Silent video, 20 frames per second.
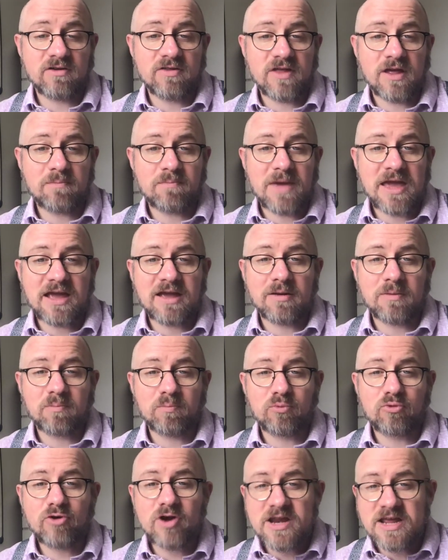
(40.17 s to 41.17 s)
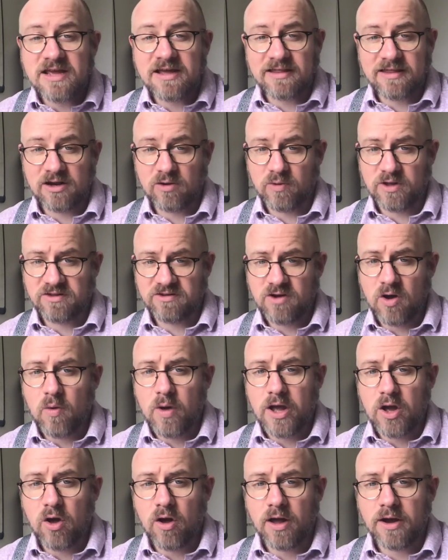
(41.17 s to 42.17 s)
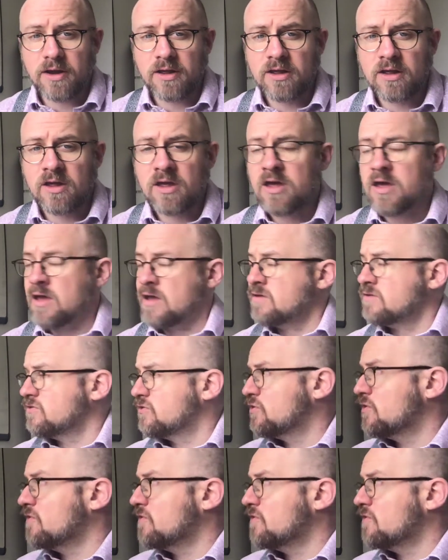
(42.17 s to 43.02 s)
that make it pretty clear what's going on. So